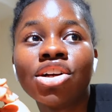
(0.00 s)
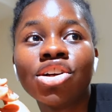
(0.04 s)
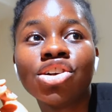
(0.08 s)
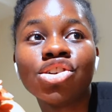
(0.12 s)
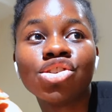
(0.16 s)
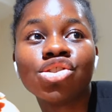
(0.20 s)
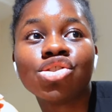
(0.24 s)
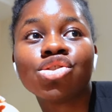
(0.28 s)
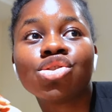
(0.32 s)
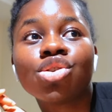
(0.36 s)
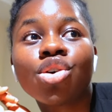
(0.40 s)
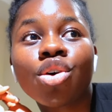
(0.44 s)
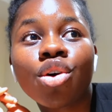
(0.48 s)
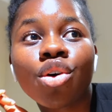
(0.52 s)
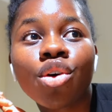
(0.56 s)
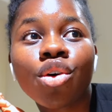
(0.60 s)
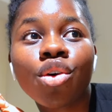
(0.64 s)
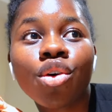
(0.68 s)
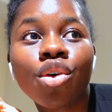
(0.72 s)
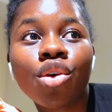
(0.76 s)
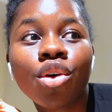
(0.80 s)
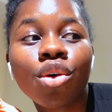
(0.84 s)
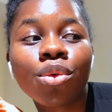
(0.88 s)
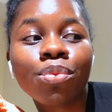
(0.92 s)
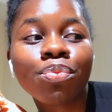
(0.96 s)

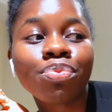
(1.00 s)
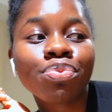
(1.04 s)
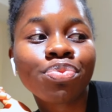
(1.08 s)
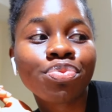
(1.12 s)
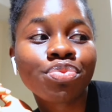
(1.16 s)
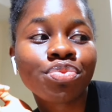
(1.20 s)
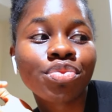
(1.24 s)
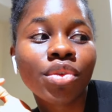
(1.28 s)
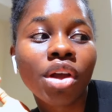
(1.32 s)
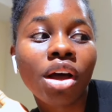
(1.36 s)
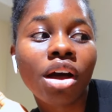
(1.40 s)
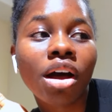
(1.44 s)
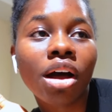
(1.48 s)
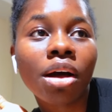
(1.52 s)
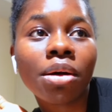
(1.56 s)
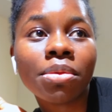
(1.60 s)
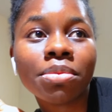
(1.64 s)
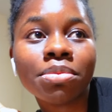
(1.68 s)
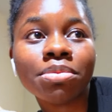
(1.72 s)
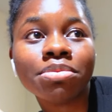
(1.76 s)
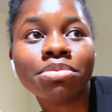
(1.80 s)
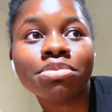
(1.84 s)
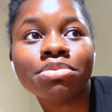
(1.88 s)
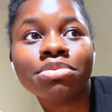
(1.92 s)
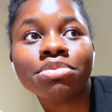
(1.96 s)
so
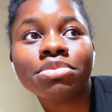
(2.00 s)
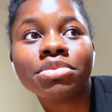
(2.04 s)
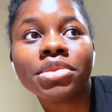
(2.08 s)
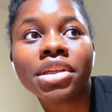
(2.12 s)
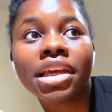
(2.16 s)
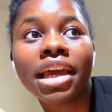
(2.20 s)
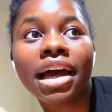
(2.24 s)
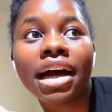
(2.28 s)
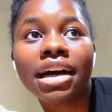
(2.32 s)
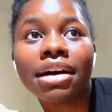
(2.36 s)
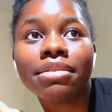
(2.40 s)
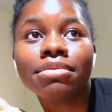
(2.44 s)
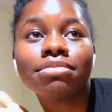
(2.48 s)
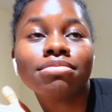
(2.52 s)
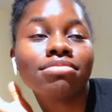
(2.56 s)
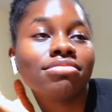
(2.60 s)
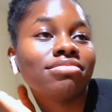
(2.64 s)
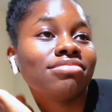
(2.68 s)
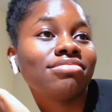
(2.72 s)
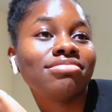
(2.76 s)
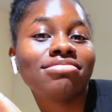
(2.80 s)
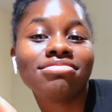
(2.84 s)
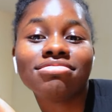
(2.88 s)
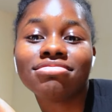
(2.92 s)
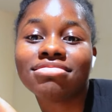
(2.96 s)
um, yeah
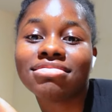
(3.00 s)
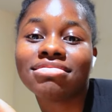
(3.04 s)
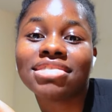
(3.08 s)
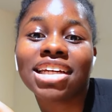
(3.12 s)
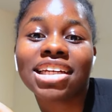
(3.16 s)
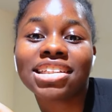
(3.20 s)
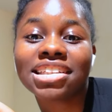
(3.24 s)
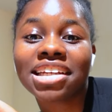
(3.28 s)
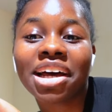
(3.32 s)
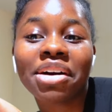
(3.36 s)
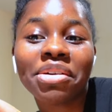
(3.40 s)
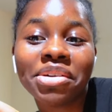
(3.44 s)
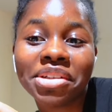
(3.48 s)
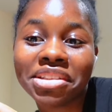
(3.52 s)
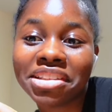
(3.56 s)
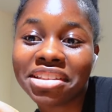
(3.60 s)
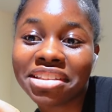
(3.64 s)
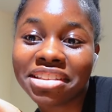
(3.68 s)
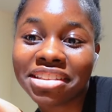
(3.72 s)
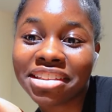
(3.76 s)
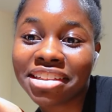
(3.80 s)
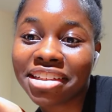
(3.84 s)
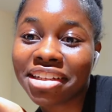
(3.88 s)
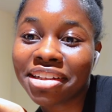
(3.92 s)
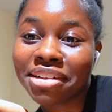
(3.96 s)
that's how it
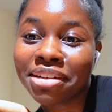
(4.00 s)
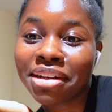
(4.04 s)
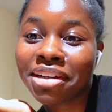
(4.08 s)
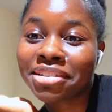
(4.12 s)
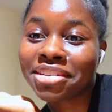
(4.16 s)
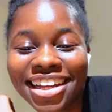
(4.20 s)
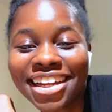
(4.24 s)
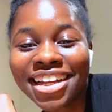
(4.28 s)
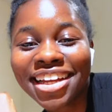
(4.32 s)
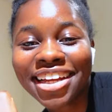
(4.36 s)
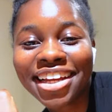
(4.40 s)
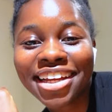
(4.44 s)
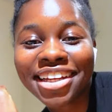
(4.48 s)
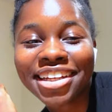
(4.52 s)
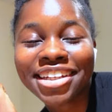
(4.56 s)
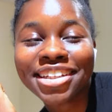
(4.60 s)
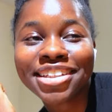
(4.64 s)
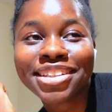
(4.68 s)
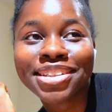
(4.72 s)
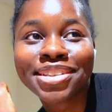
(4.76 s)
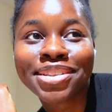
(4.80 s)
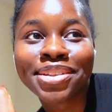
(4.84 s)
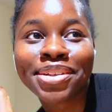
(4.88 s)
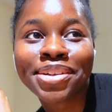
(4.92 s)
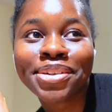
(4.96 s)
is here
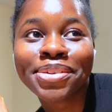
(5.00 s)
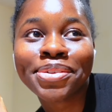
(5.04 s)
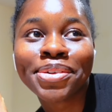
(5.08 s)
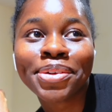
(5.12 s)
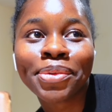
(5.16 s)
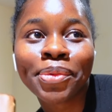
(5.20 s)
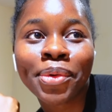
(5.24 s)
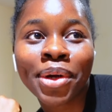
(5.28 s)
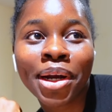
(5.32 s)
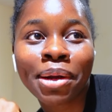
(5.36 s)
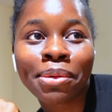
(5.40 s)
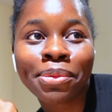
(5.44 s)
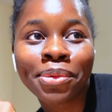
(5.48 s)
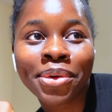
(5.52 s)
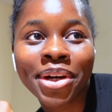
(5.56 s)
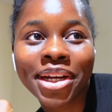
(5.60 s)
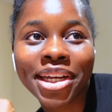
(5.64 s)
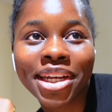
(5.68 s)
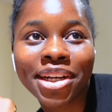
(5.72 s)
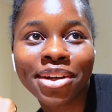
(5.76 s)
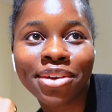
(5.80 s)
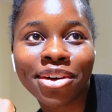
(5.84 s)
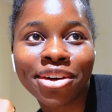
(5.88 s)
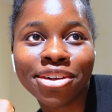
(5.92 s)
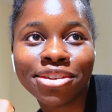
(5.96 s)
so with what I'm
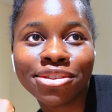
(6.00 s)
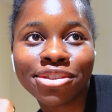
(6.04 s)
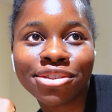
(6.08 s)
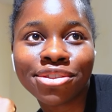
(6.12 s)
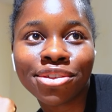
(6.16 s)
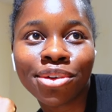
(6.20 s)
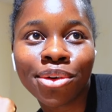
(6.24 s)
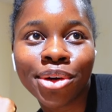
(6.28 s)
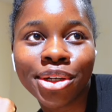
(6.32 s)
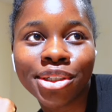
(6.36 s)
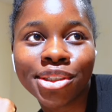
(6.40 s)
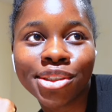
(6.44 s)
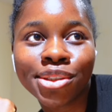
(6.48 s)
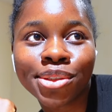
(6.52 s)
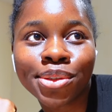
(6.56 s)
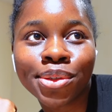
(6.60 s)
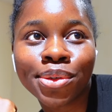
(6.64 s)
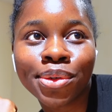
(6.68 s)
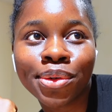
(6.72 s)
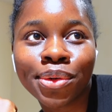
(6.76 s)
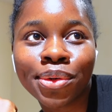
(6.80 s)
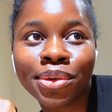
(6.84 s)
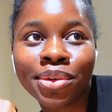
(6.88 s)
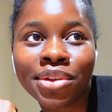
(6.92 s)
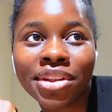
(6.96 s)
working on for
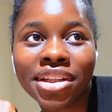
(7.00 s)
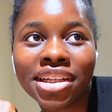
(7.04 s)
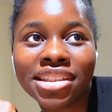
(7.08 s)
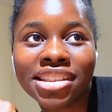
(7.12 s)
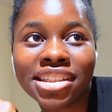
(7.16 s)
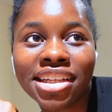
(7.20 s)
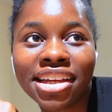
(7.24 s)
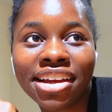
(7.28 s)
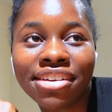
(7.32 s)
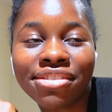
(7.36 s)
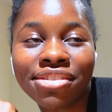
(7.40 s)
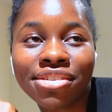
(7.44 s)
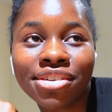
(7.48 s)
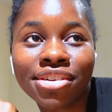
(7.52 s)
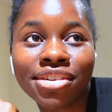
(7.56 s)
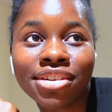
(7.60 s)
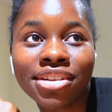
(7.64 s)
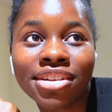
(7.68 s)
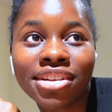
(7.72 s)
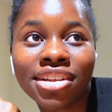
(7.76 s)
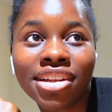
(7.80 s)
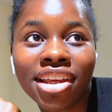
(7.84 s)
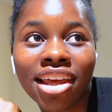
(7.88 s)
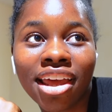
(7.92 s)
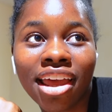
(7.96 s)
school there's
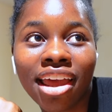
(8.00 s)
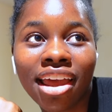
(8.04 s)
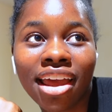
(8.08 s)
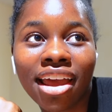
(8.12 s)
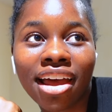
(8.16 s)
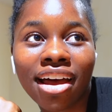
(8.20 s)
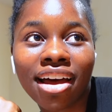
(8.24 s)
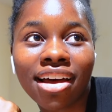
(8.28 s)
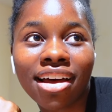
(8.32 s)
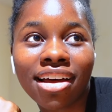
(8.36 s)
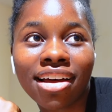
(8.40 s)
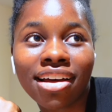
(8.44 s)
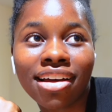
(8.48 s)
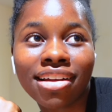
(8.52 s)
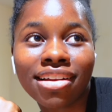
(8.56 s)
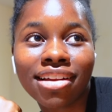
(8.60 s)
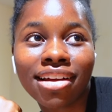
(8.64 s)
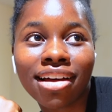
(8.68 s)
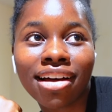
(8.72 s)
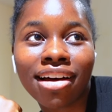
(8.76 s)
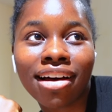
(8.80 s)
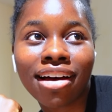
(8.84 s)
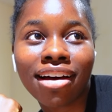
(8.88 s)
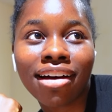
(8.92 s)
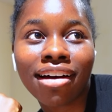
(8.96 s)
even
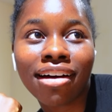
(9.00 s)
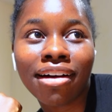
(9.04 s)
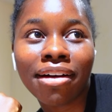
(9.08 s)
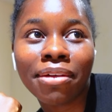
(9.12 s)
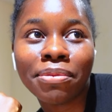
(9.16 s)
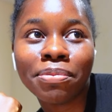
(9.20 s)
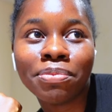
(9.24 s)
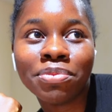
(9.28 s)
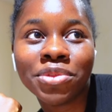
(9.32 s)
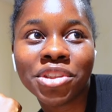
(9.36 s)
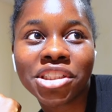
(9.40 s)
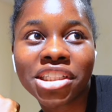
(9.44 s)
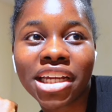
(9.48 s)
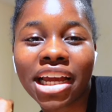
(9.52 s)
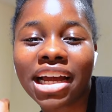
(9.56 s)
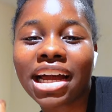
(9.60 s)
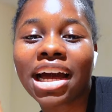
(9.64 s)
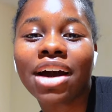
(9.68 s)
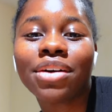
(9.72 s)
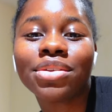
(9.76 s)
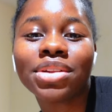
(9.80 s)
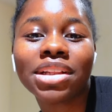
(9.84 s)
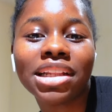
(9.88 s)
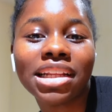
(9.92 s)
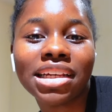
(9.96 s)
um,
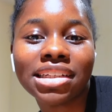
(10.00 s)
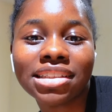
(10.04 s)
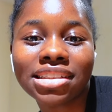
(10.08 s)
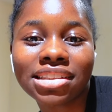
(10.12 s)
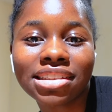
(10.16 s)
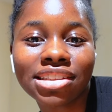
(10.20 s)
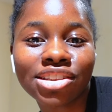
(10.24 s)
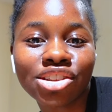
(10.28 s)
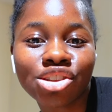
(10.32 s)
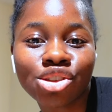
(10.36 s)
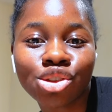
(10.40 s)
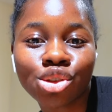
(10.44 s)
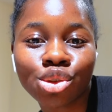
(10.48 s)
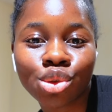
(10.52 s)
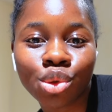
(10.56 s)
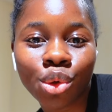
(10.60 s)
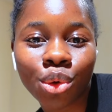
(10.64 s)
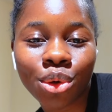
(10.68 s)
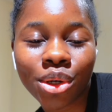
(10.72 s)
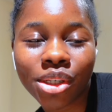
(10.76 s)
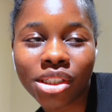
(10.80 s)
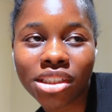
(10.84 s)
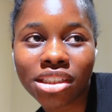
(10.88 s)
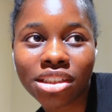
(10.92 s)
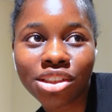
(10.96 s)
checkout less
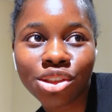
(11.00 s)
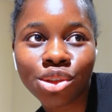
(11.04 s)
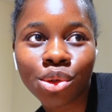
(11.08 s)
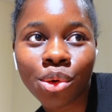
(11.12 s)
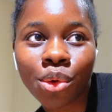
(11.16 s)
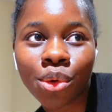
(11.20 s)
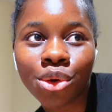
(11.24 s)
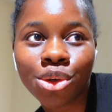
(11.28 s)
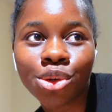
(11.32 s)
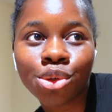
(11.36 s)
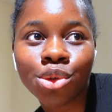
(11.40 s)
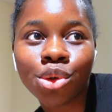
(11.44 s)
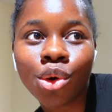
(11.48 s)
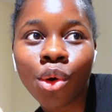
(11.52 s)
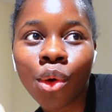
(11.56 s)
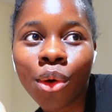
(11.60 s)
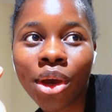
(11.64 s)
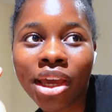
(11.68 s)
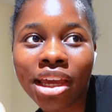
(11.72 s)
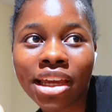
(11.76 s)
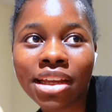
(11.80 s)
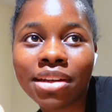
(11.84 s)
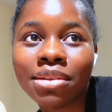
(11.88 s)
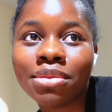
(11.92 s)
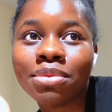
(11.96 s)
stores so you go
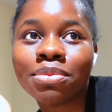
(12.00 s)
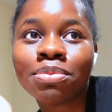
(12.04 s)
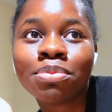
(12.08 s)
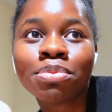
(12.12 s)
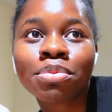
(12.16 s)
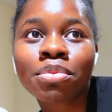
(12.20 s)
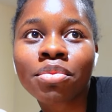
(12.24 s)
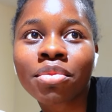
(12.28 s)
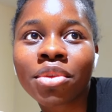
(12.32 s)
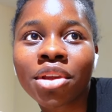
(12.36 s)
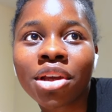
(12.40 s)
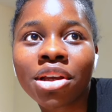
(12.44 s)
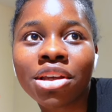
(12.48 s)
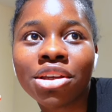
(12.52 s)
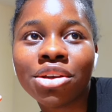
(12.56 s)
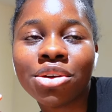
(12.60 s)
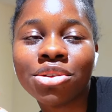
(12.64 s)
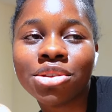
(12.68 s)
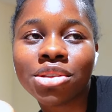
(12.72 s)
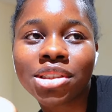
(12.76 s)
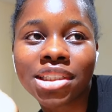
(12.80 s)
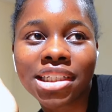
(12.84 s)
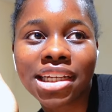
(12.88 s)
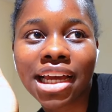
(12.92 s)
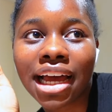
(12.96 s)
in you
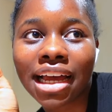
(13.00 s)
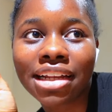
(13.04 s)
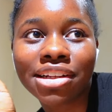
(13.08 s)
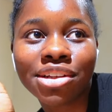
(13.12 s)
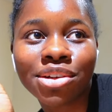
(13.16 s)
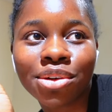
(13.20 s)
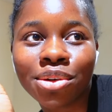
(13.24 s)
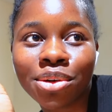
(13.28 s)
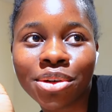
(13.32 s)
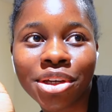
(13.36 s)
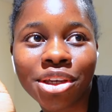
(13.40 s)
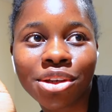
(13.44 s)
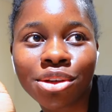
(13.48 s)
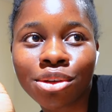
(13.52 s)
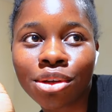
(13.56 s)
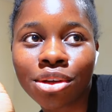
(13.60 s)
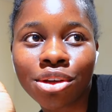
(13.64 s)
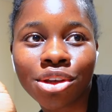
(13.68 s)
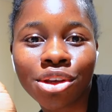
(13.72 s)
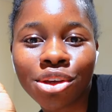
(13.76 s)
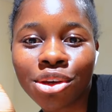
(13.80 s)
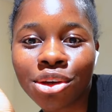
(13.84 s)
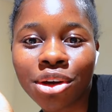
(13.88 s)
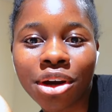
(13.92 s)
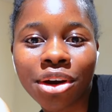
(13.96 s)
scan your
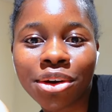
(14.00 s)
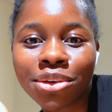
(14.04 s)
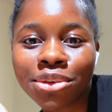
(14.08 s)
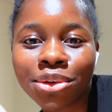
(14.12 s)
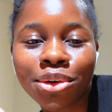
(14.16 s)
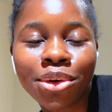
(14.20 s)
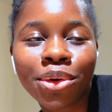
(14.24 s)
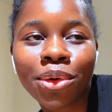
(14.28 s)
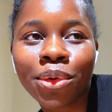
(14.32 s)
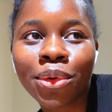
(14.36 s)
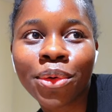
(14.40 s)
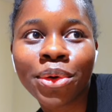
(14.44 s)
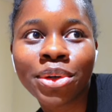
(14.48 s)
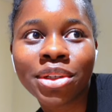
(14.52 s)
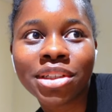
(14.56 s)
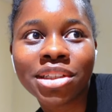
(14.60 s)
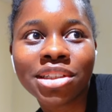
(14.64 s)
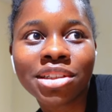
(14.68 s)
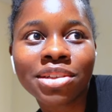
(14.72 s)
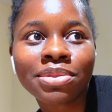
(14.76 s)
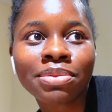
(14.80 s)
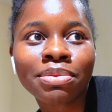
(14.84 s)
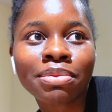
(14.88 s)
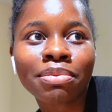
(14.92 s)
QR code